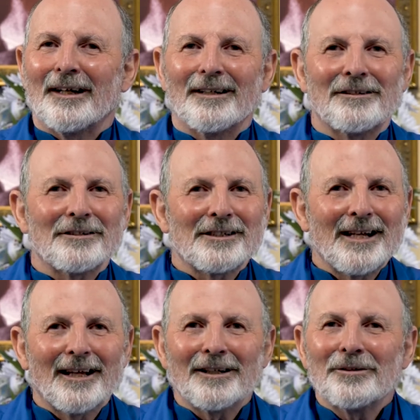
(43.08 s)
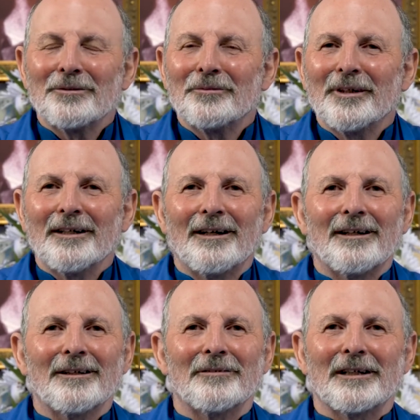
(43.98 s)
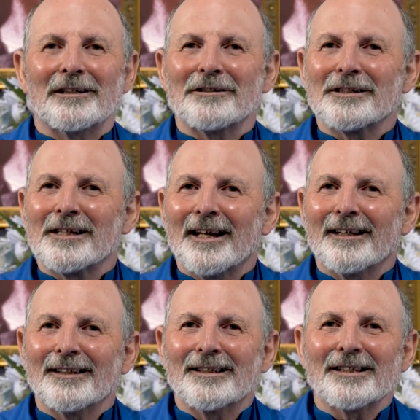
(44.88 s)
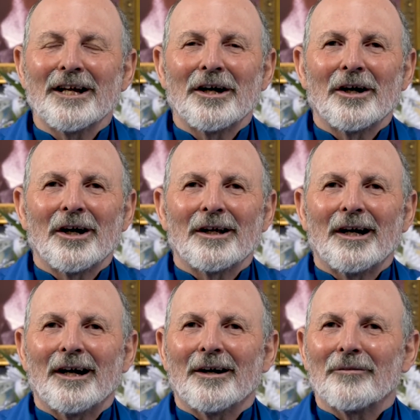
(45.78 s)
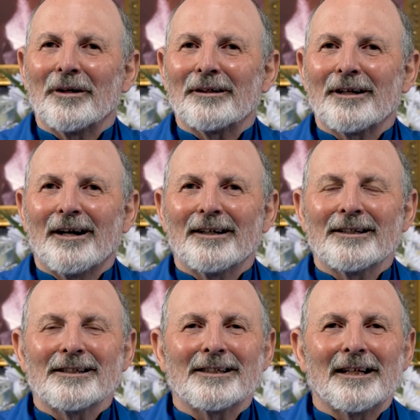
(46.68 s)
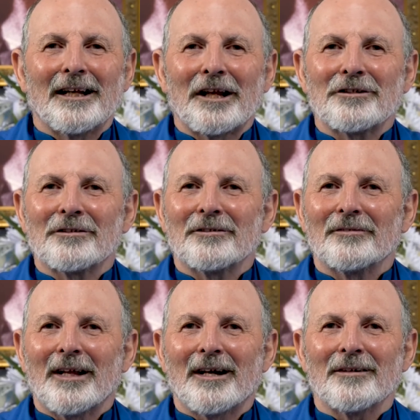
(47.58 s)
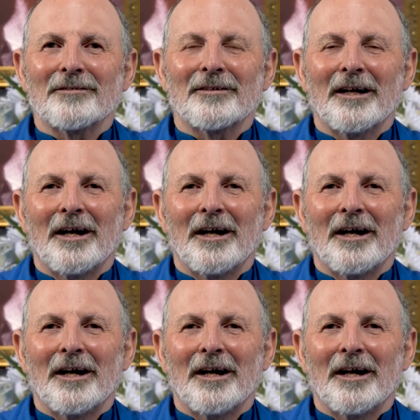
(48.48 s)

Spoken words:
understand who we are. We understand what God is, the nature of life.